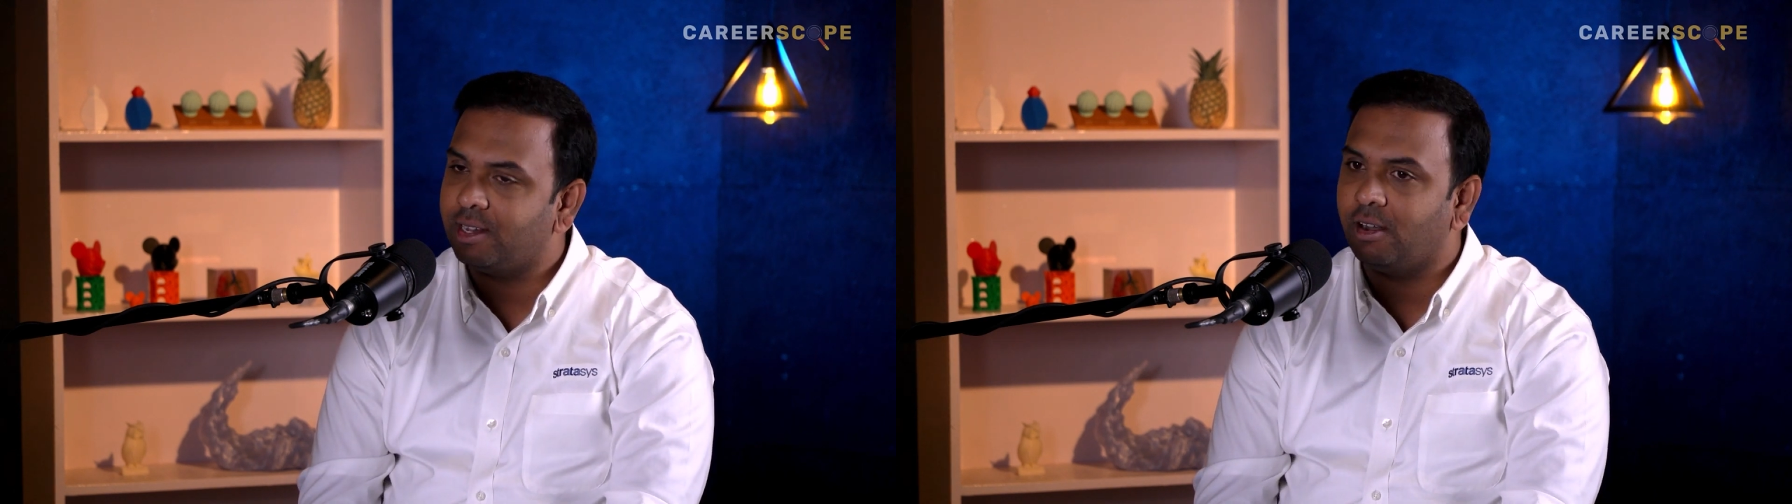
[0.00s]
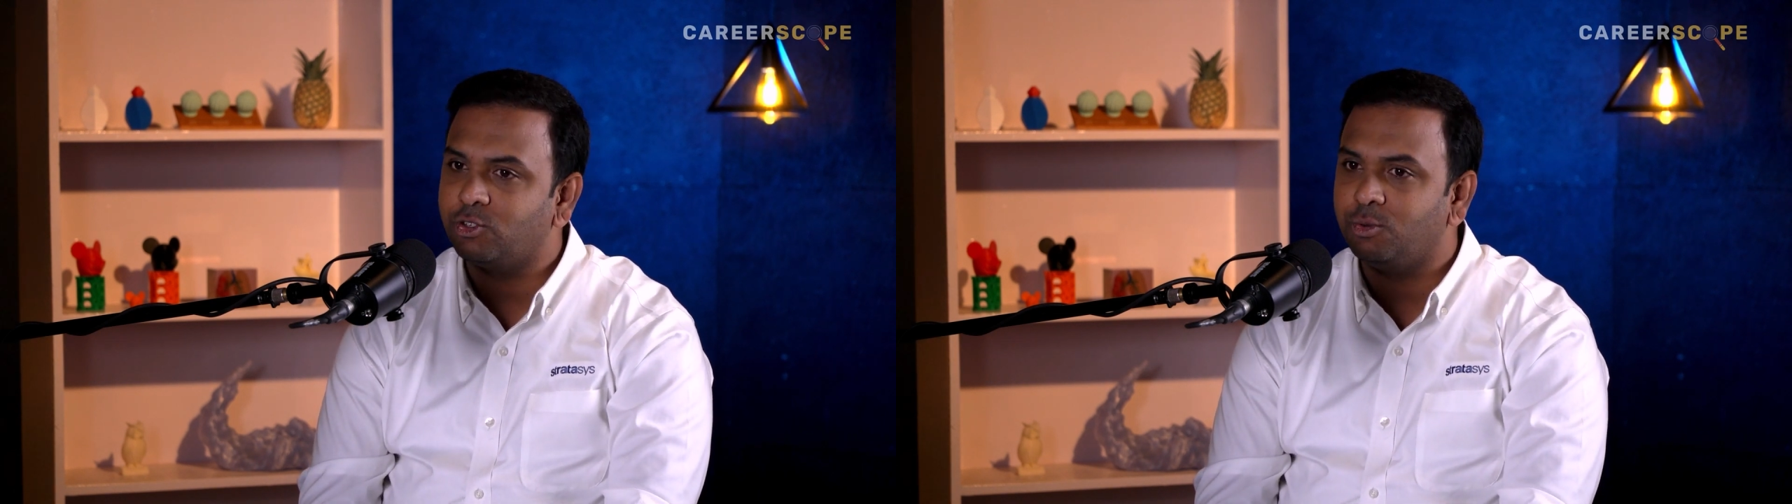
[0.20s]

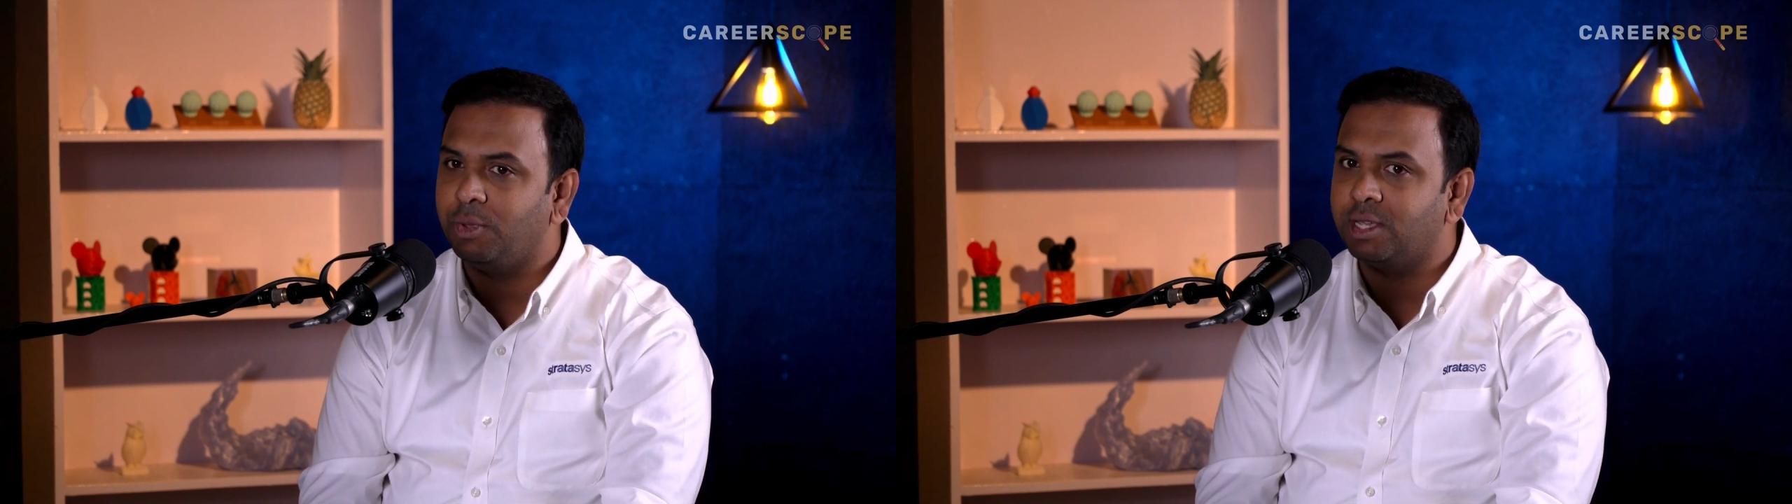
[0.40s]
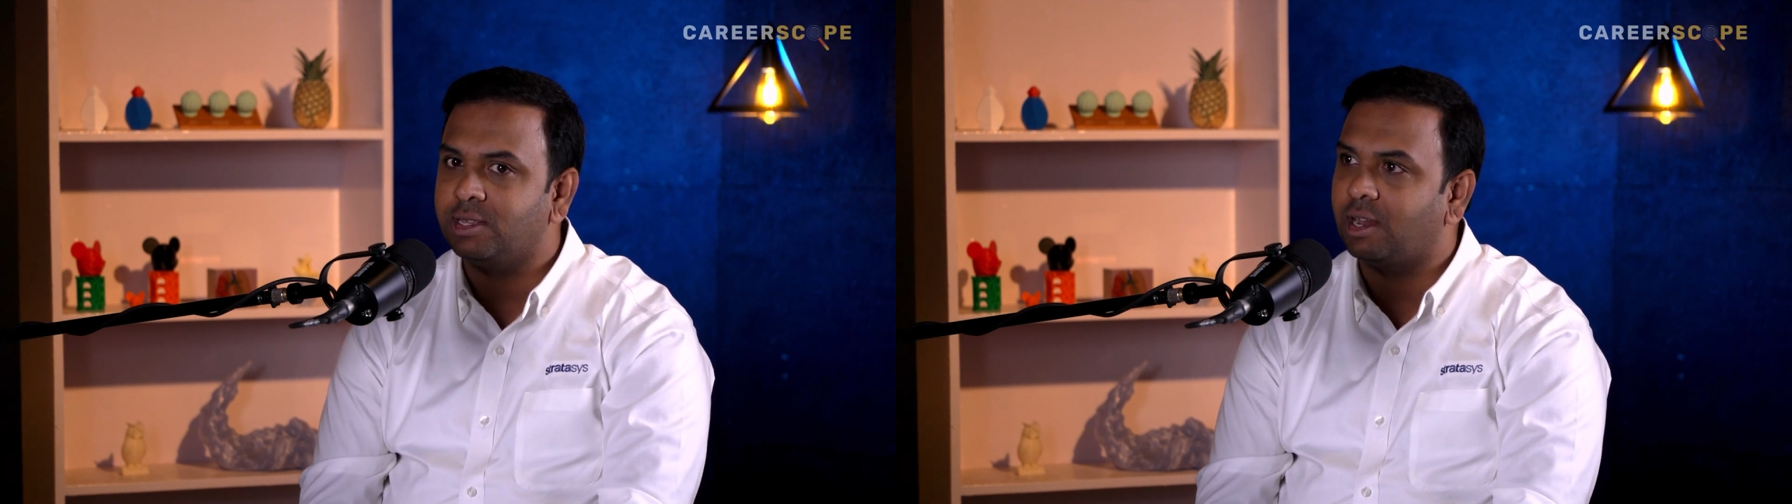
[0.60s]
it also
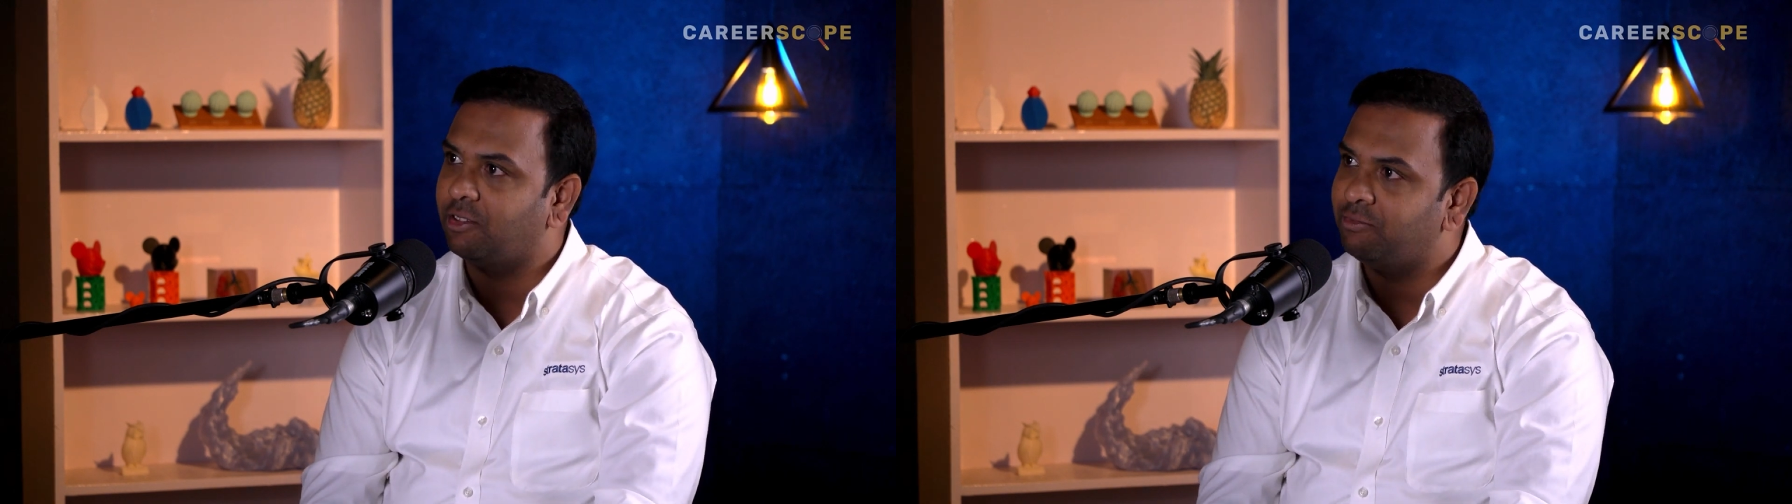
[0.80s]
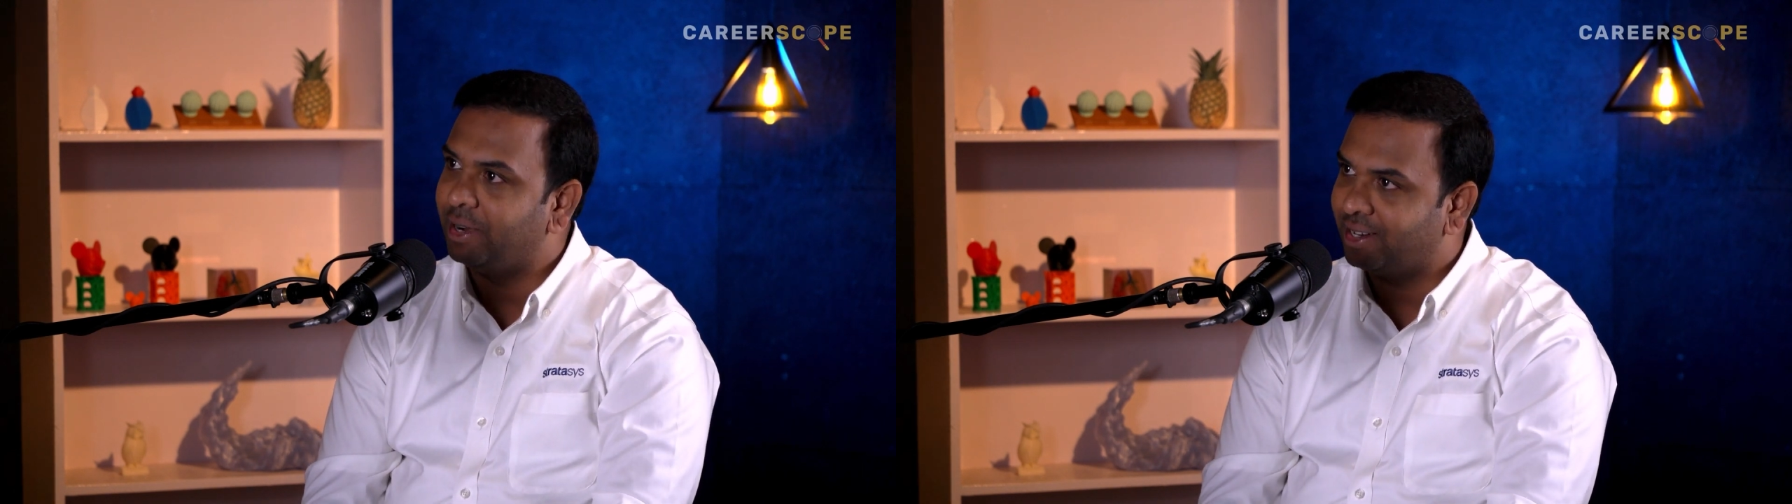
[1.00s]
makes a
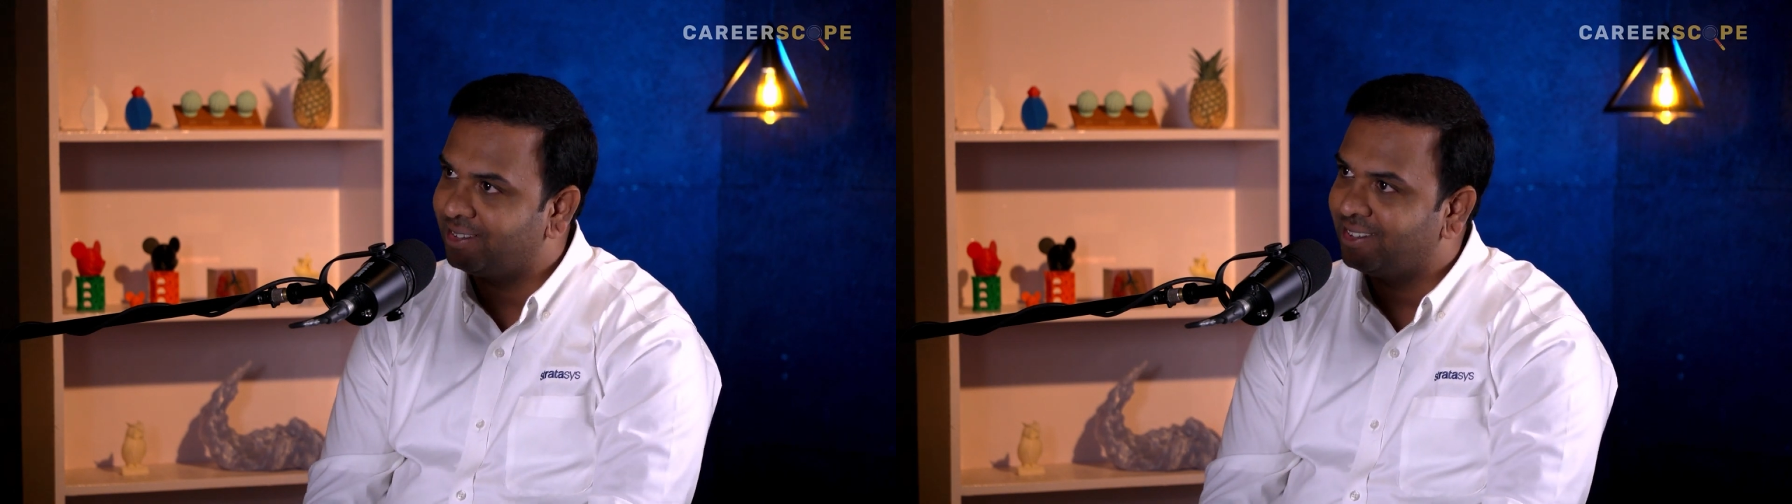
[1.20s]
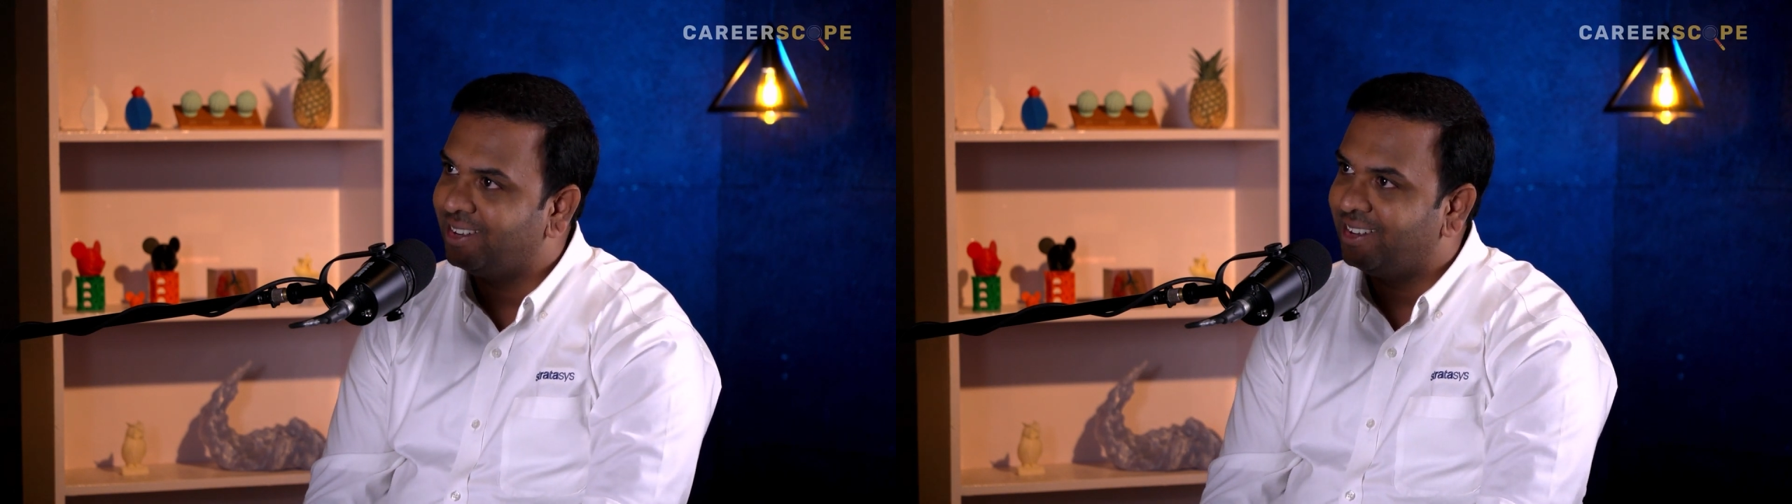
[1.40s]
life
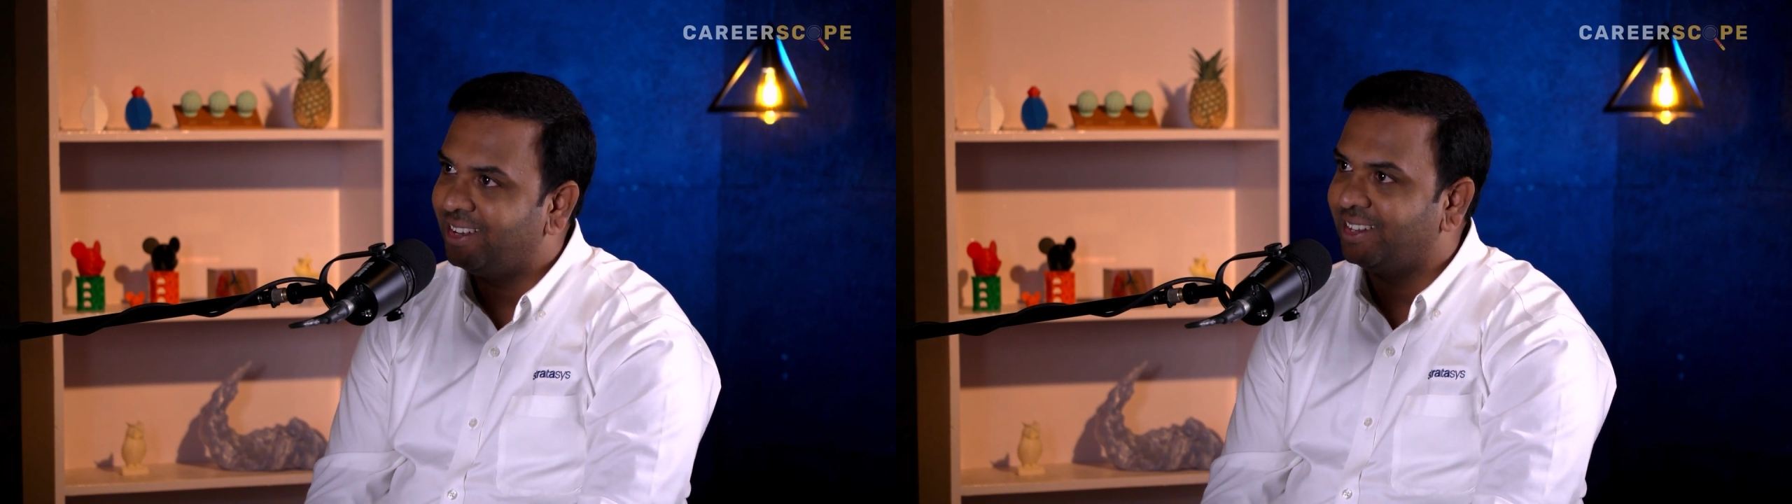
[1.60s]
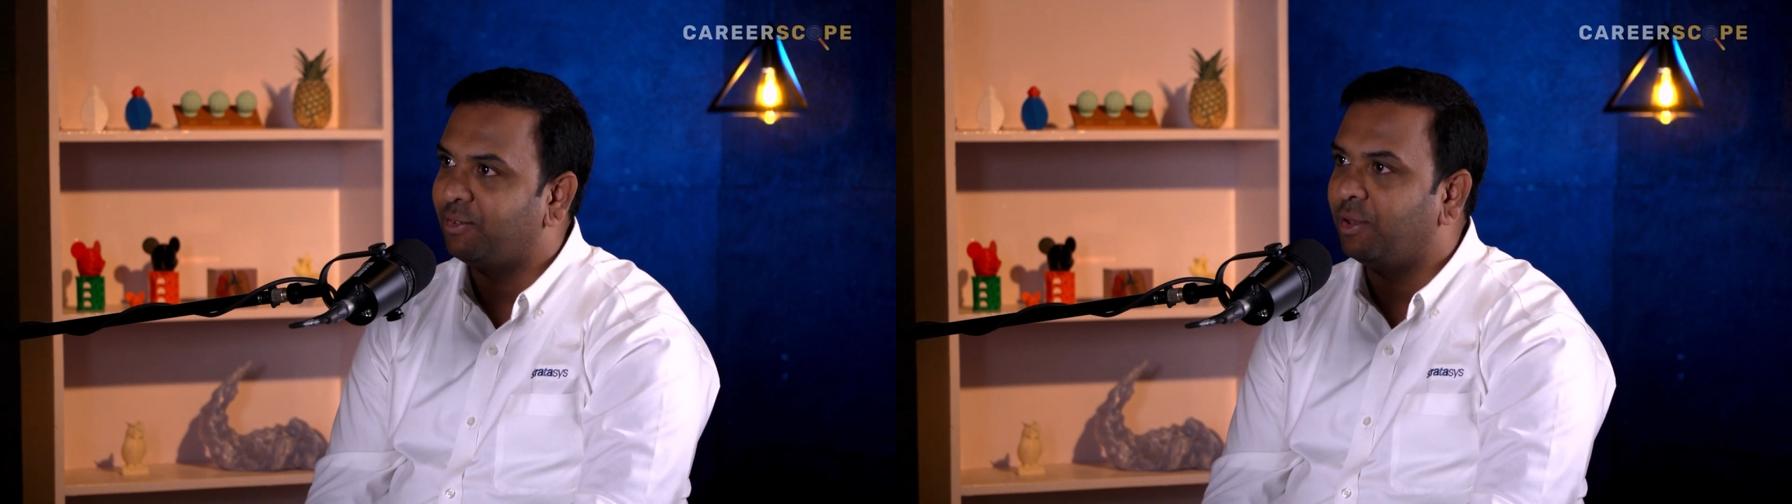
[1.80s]
better
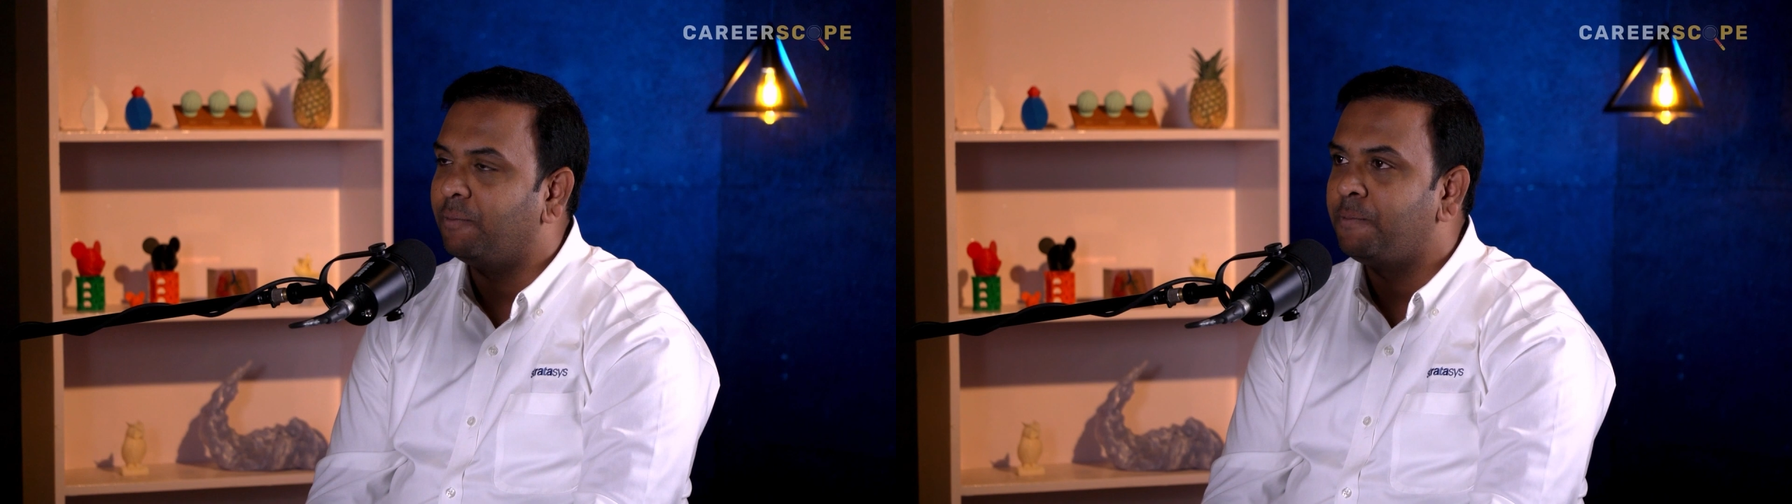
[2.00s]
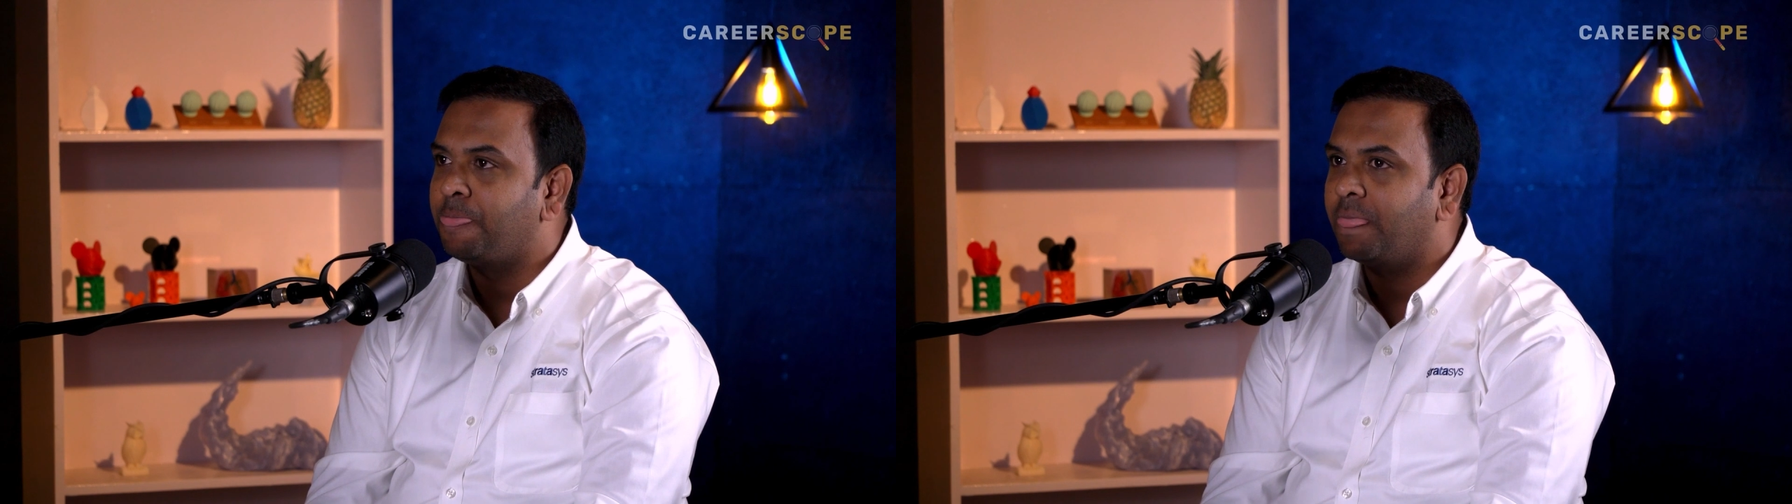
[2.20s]
in that way.